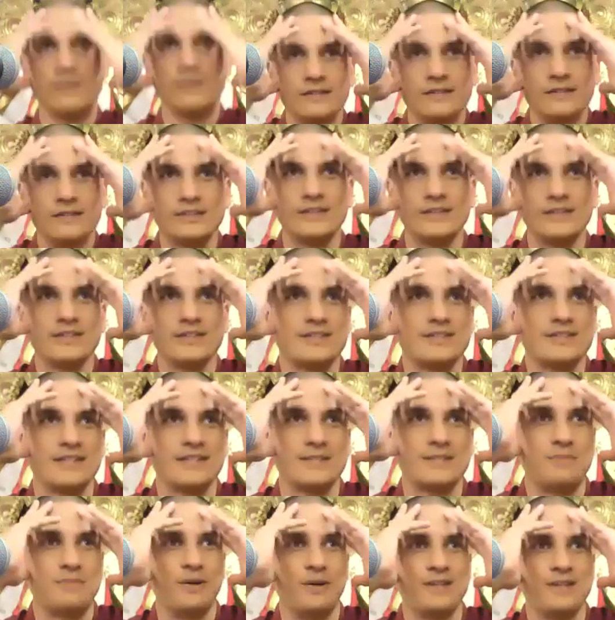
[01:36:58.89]
So
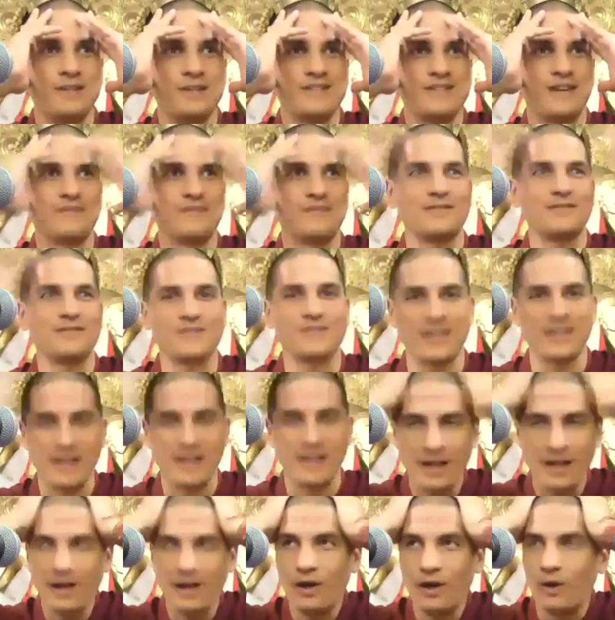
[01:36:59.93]
this bodhisattva was
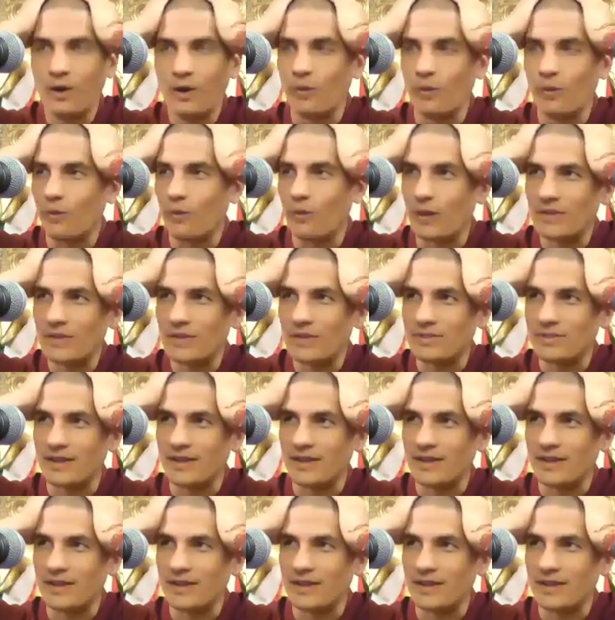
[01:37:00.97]
like, what the